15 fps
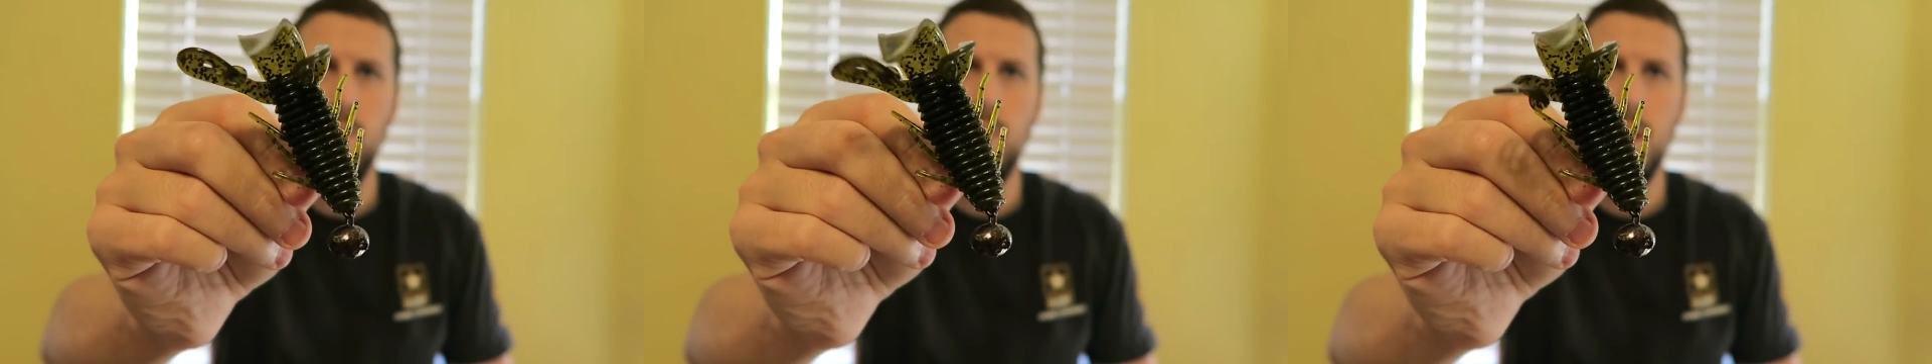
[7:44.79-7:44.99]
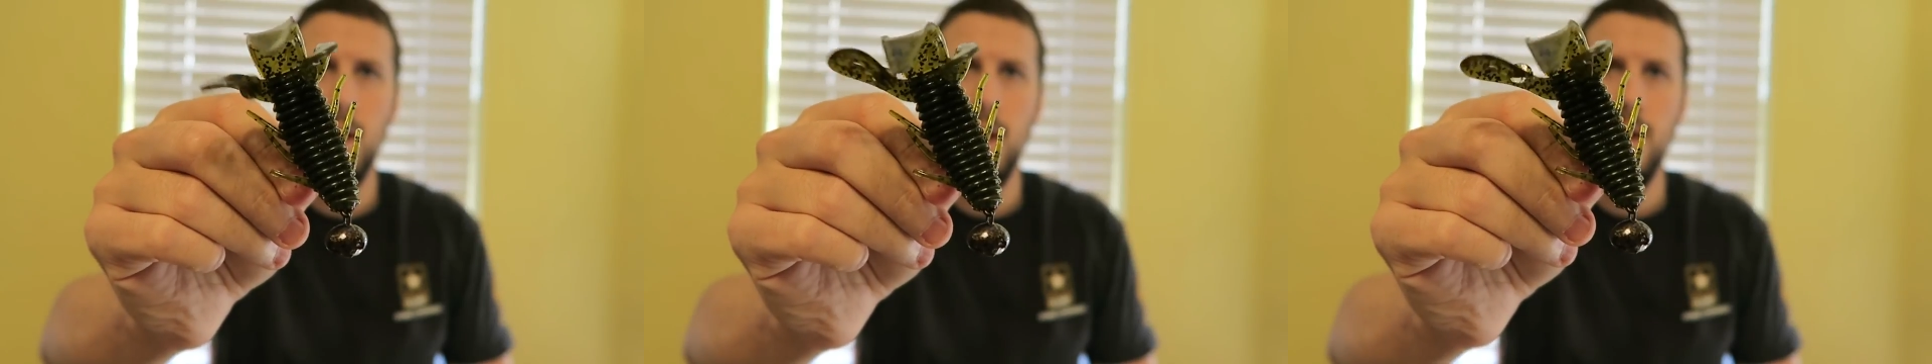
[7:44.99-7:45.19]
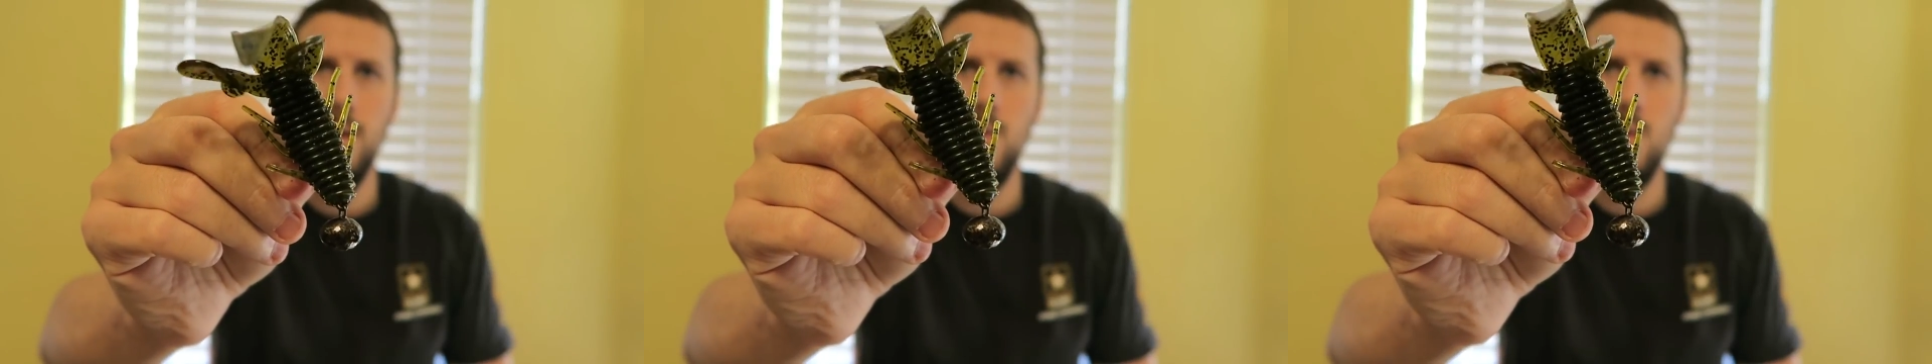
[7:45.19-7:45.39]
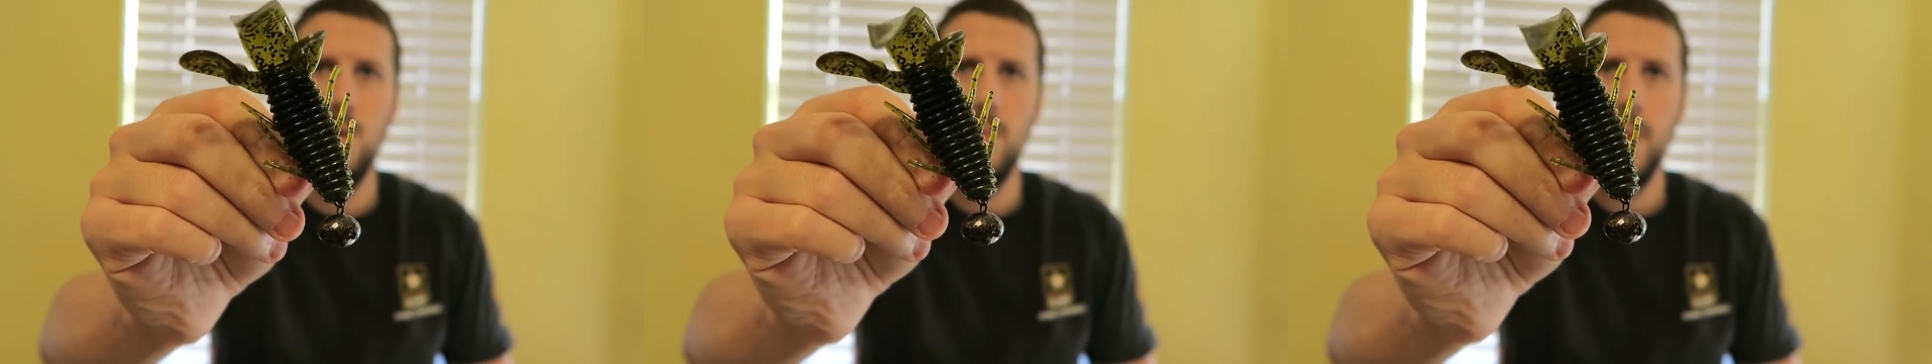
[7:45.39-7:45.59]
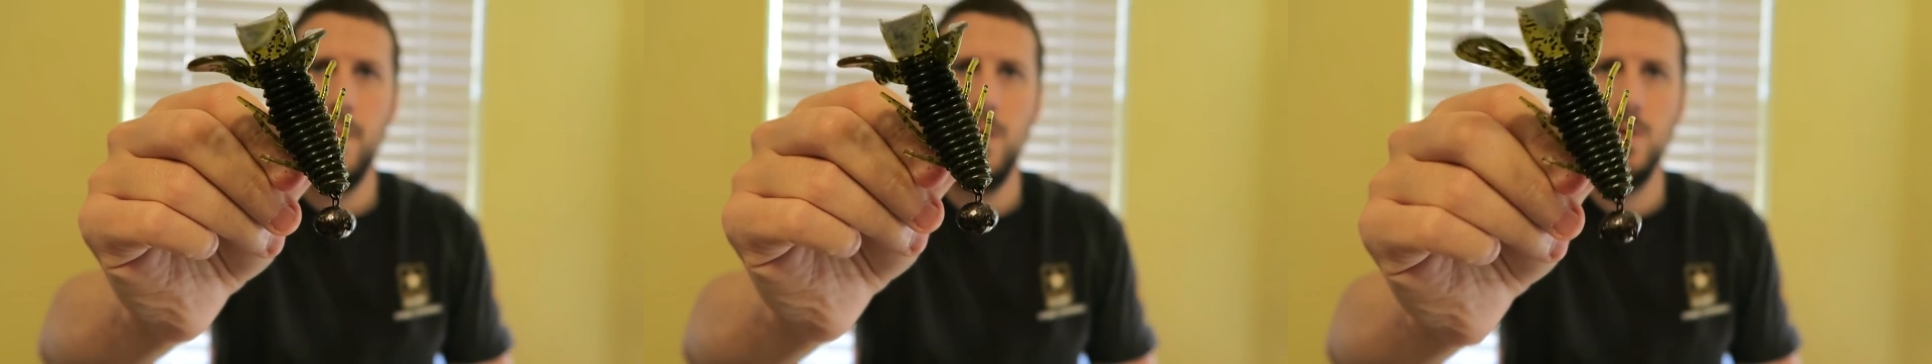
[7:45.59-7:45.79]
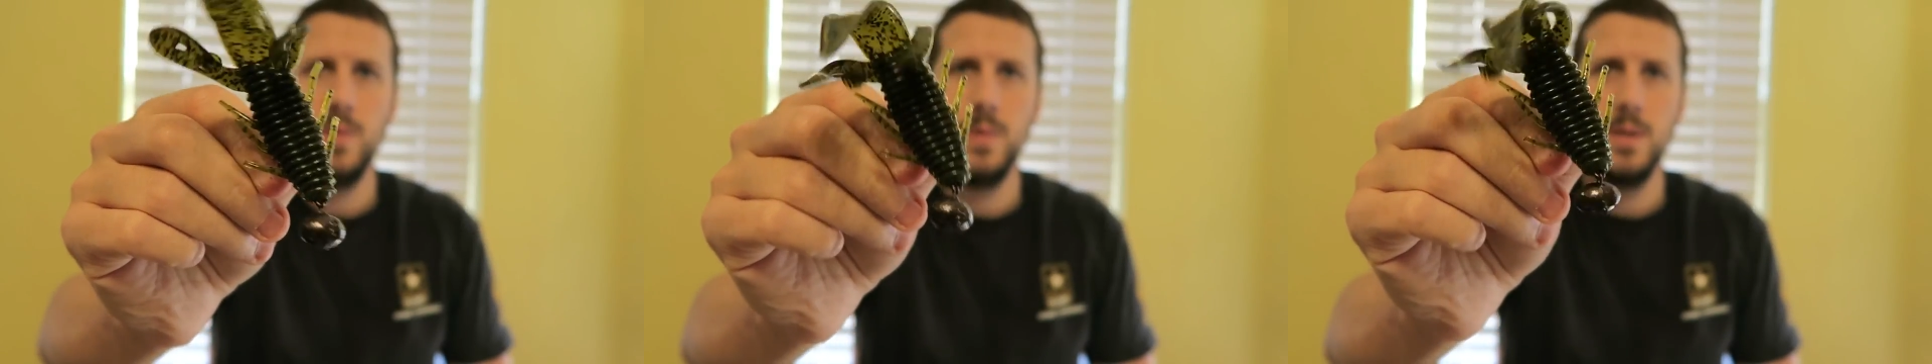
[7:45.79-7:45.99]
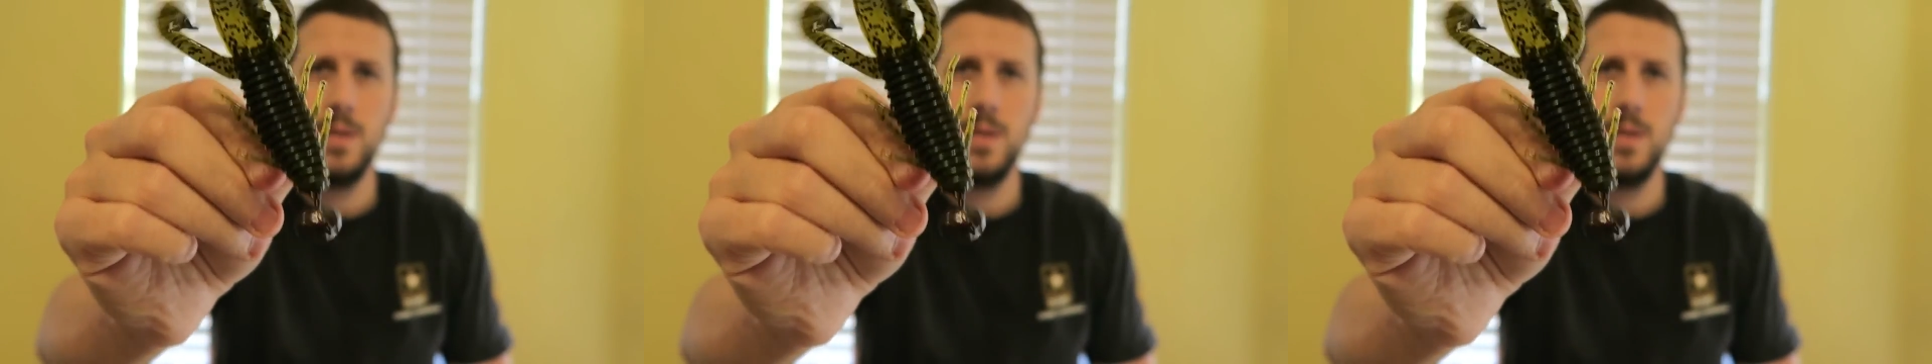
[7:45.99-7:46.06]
probably one of my most